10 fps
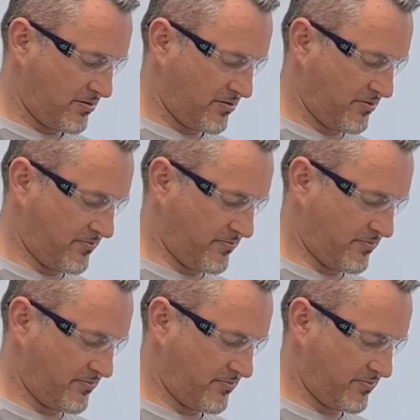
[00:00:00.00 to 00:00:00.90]
Yep.
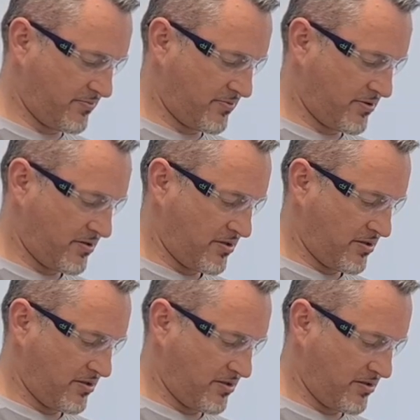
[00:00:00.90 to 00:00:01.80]

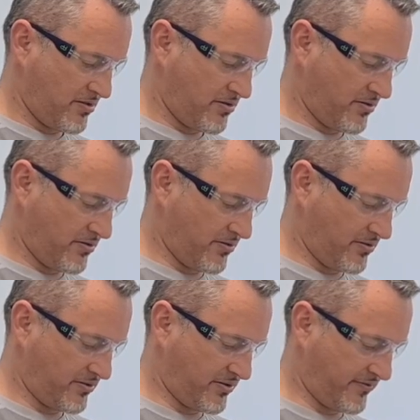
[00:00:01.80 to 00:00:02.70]
Uh,
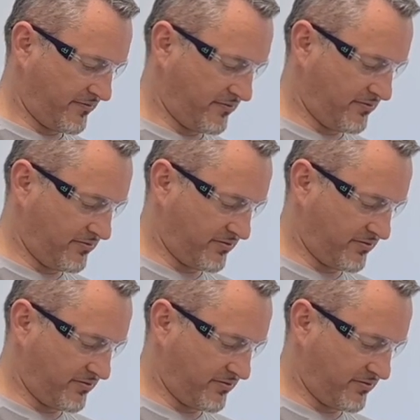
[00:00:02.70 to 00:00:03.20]
let's have a look.